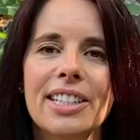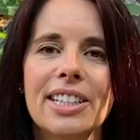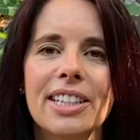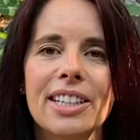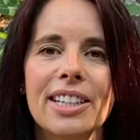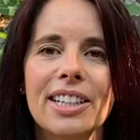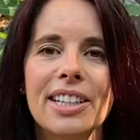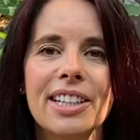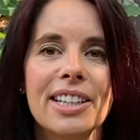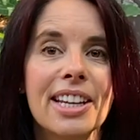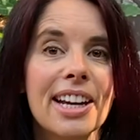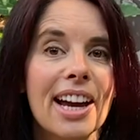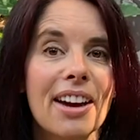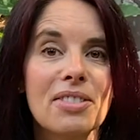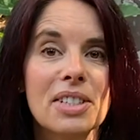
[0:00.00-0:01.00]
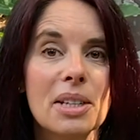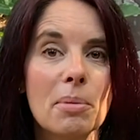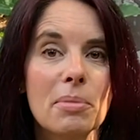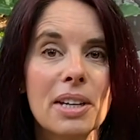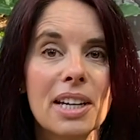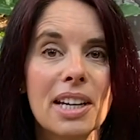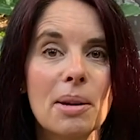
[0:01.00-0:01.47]
Did they have
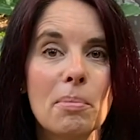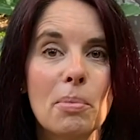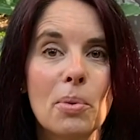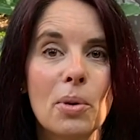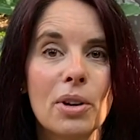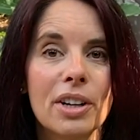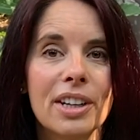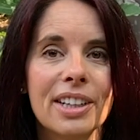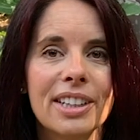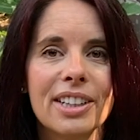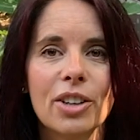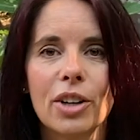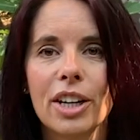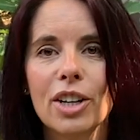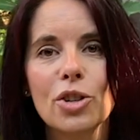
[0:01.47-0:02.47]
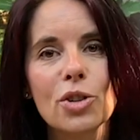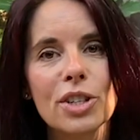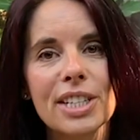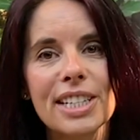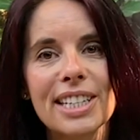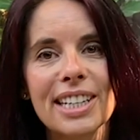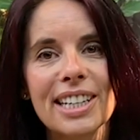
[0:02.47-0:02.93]
something important or
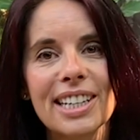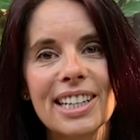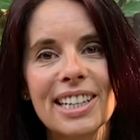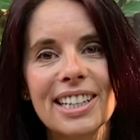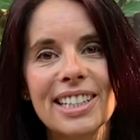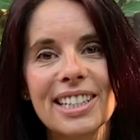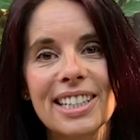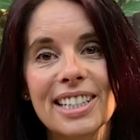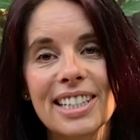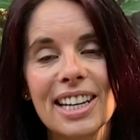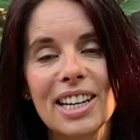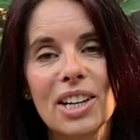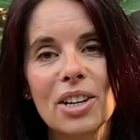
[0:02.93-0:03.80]
interesting to say to